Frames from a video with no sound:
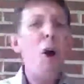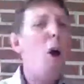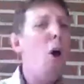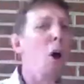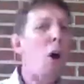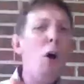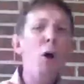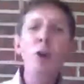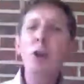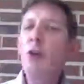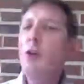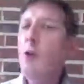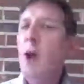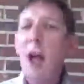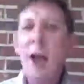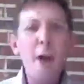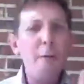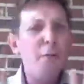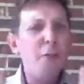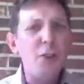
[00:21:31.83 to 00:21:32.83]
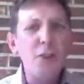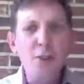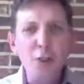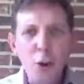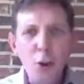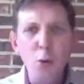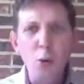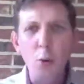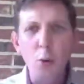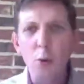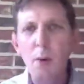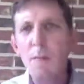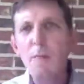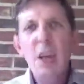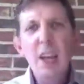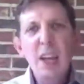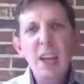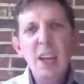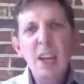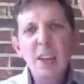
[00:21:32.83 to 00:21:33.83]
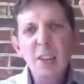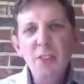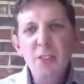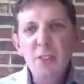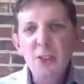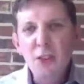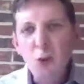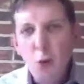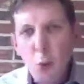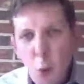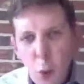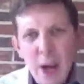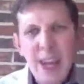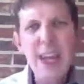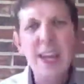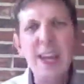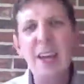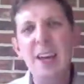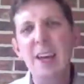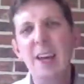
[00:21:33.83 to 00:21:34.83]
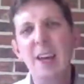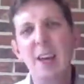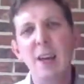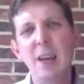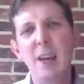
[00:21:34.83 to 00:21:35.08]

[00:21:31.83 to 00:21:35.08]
all you have to do is tweak